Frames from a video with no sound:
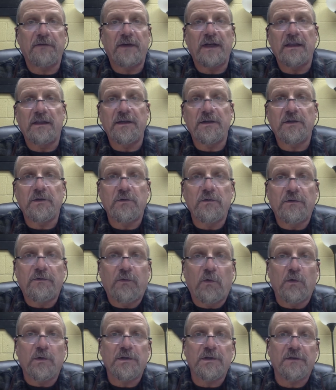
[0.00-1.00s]
failing to
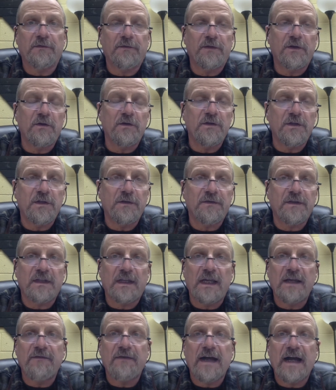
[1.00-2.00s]
enforce the Fugitive
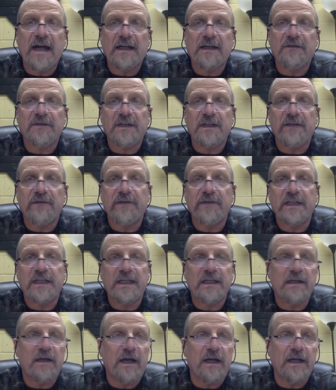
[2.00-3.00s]
Slave Act of
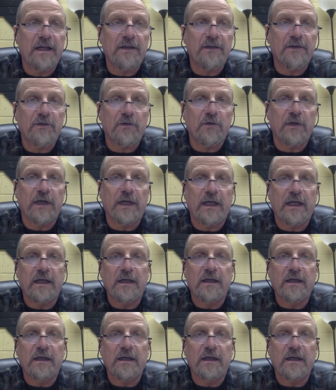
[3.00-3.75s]
1793.